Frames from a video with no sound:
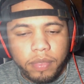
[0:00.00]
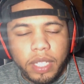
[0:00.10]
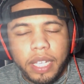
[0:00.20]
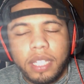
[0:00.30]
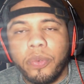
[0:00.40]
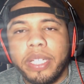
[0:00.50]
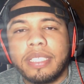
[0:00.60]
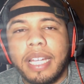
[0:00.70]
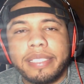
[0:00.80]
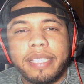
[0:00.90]
And the reason
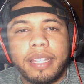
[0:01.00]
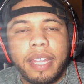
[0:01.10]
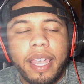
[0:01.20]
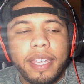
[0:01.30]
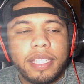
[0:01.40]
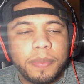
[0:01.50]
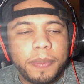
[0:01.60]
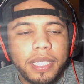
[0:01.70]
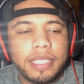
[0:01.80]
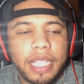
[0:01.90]
I said that is
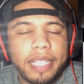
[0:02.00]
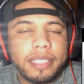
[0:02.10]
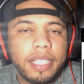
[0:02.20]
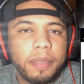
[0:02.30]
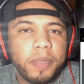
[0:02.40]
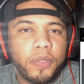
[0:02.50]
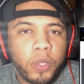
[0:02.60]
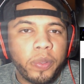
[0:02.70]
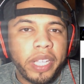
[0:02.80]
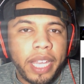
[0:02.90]
because, like I said,
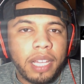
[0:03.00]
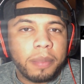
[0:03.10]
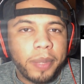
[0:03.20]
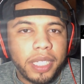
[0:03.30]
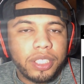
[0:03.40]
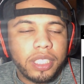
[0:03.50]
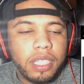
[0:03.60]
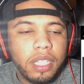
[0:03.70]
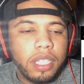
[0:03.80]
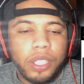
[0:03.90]
before recalibration,
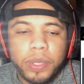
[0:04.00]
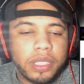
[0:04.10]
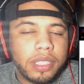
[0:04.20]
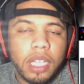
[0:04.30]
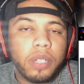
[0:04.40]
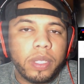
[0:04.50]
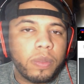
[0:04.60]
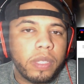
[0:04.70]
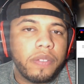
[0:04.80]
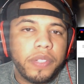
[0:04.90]
you were stuck with
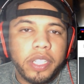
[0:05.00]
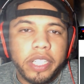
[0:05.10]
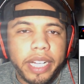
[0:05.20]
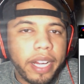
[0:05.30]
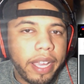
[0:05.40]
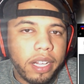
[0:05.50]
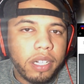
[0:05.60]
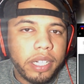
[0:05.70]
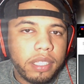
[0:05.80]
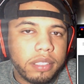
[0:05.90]
whatever your gear had
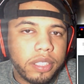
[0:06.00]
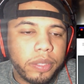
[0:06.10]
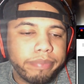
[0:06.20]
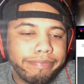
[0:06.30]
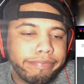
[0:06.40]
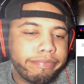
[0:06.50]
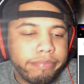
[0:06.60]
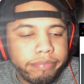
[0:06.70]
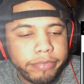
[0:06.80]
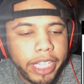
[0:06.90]
on it. So,
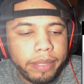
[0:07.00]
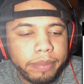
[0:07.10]
yeah.